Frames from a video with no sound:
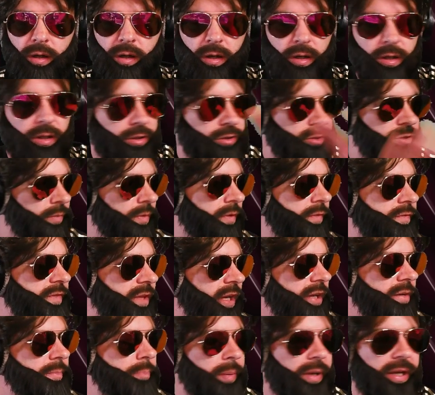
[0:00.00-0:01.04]
So with
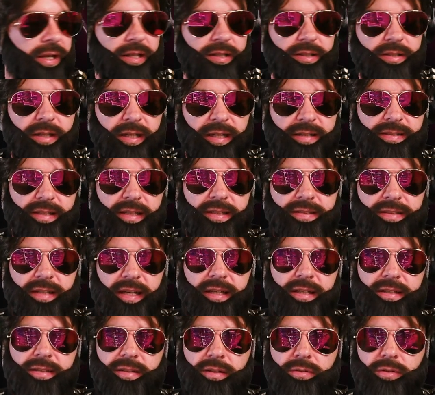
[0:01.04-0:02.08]
that build, as I
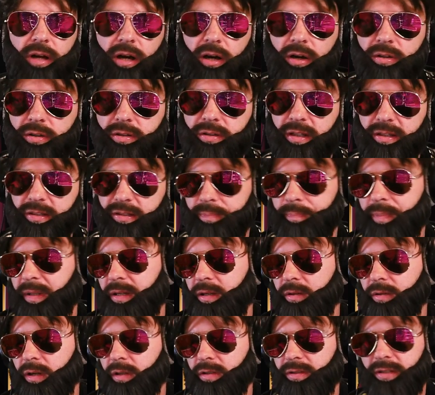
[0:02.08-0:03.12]
said, it's built
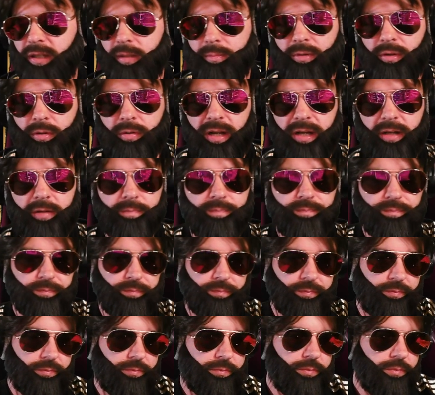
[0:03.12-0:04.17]
around some crit.
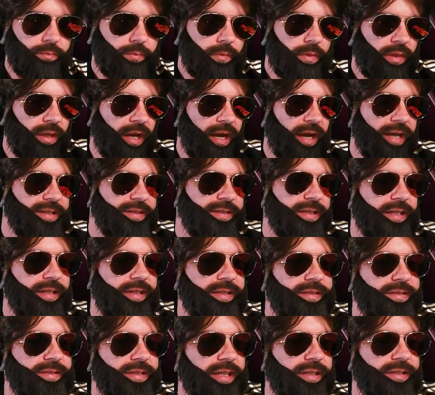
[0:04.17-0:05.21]
I'd say the
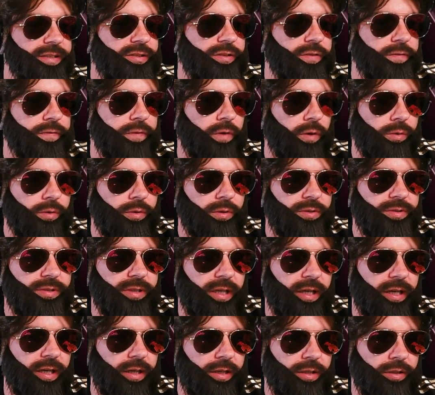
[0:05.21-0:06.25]
stats to focus
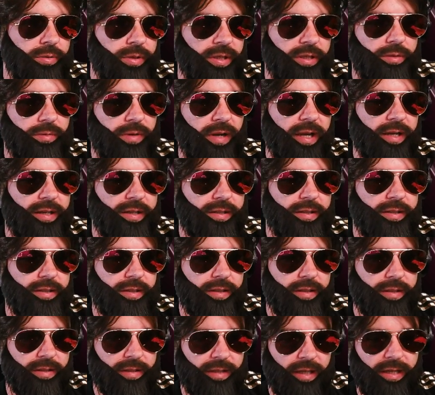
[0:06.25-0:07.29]
are crit rate,
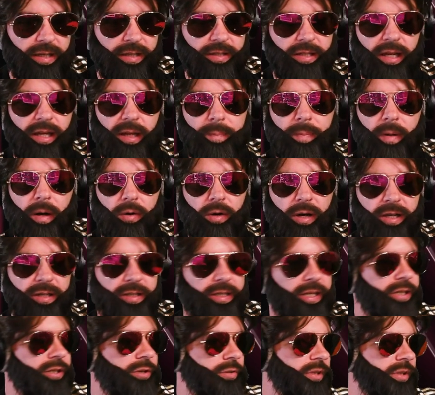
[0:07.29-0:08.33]
and then attack power, and
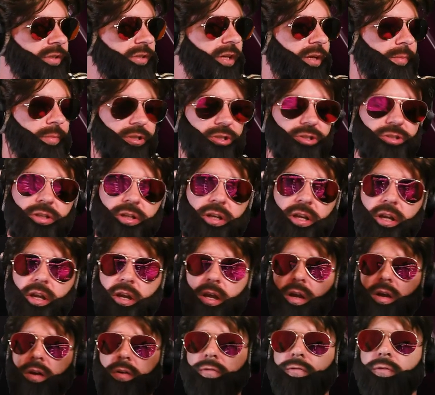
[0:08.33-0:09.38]
then crit damage.
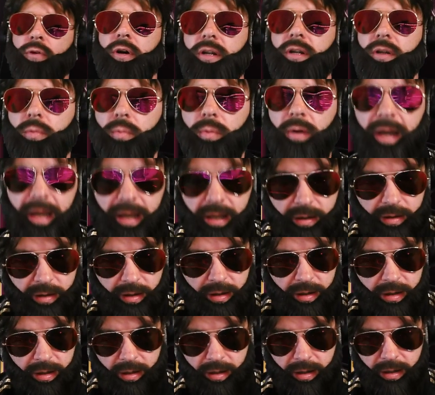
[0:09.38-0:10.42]
For the way
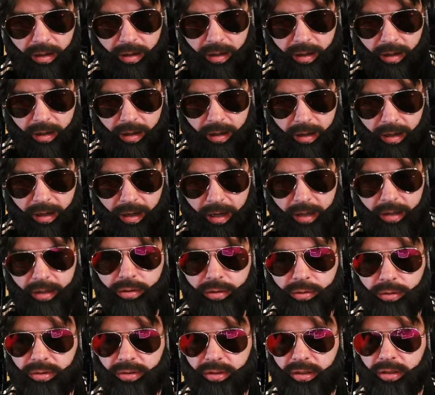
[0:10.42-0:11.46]
I
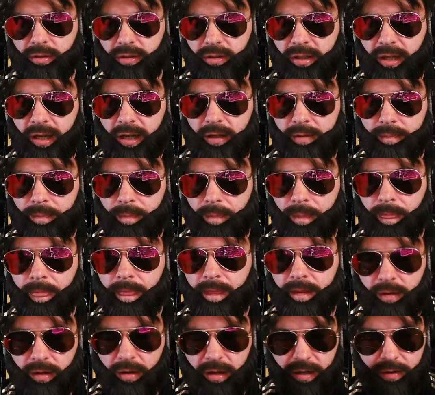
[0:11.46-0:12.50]
use it, okay?
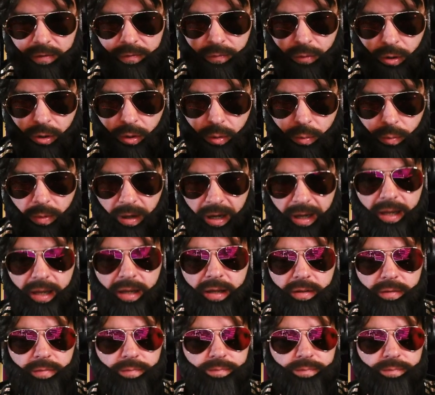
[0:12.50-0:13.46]
For the way